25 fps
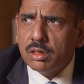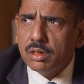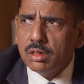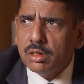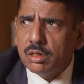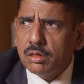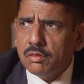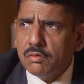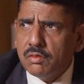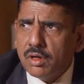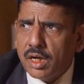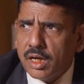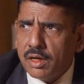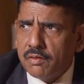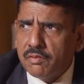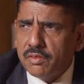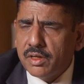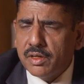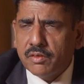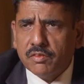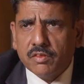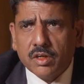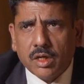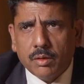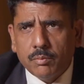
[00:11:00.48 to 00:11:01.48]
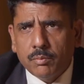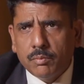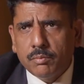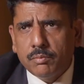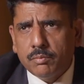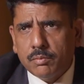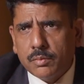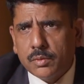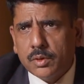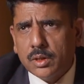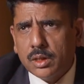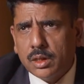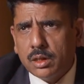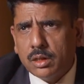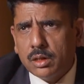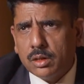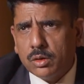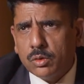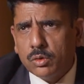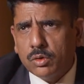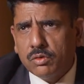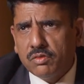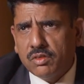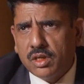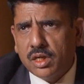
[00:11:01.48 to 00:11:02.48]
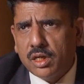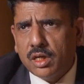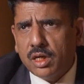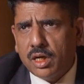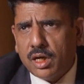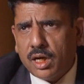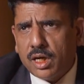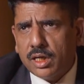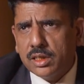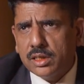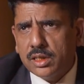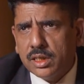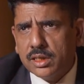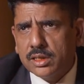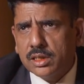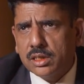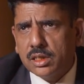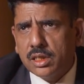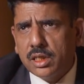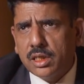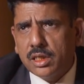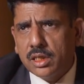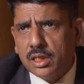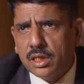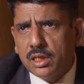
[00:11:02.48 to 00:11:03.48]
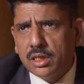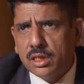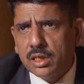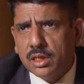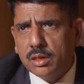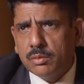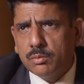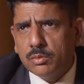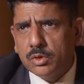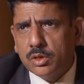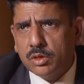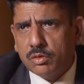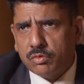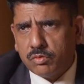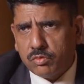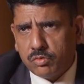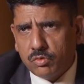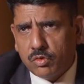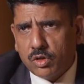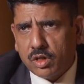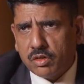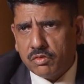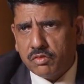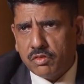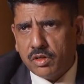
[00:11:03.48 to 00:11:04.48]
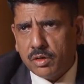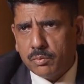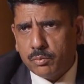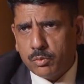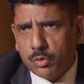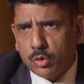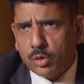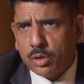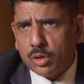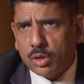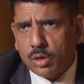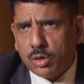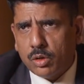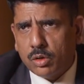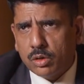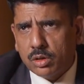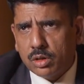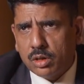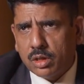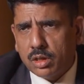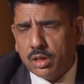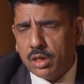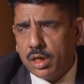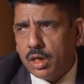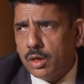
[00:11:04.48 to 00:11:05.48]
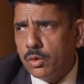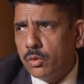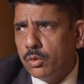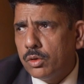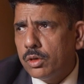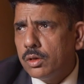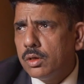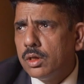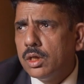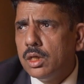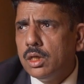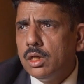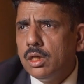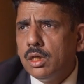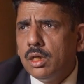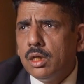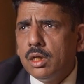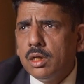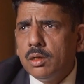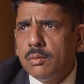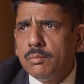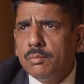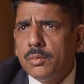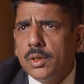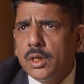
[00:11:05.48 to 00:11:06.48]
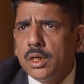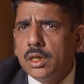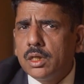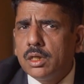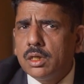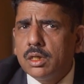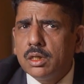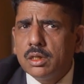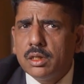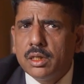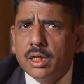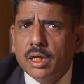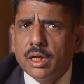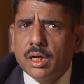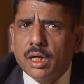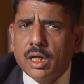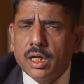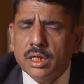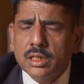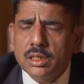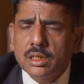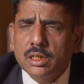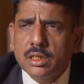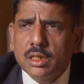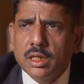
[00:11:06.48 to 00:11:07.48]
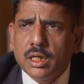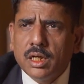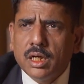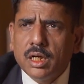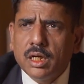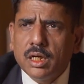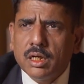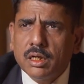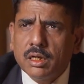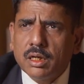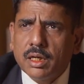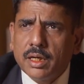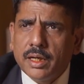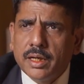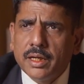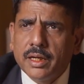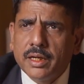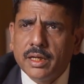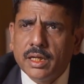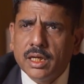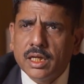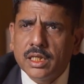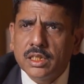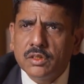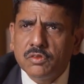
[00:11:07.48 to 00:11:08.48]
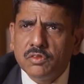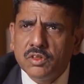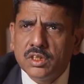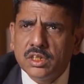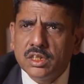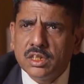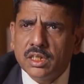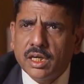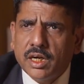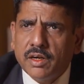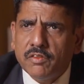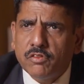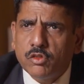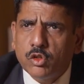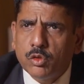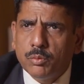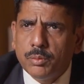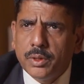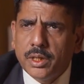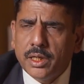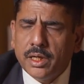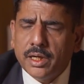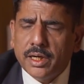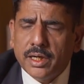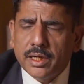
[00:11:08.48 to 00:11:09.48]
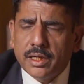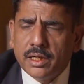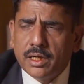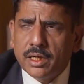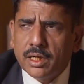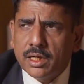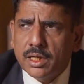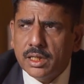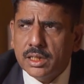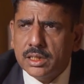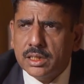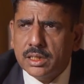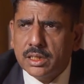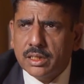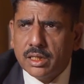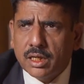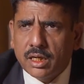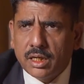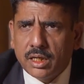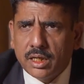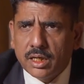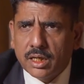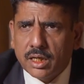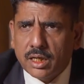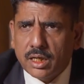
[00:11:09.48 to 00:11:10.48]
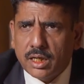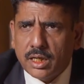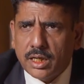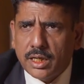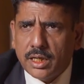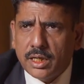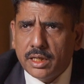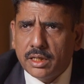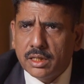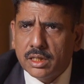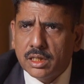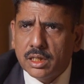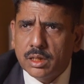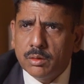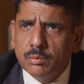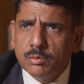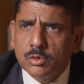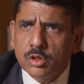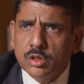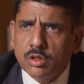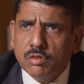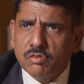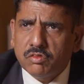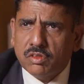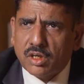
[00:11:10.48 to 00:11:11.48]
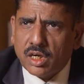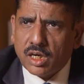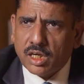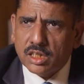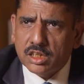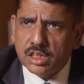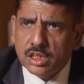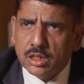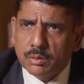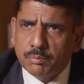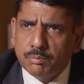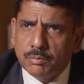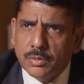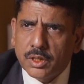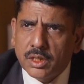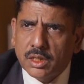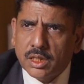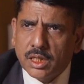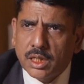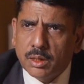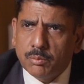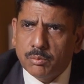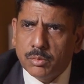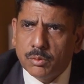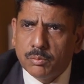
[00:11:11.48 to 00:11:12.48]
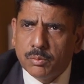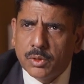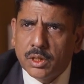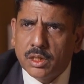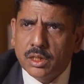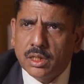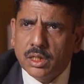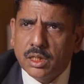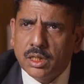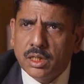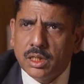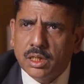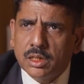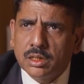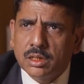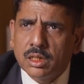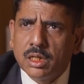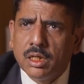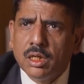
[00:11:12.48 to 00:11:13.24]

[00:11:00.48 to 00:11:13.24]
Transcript: uh, while we have come uh, to a very large extent in terms of what we have put on the ground, but there are still areas which have to be addressed clearly in terms of transshipment capabilities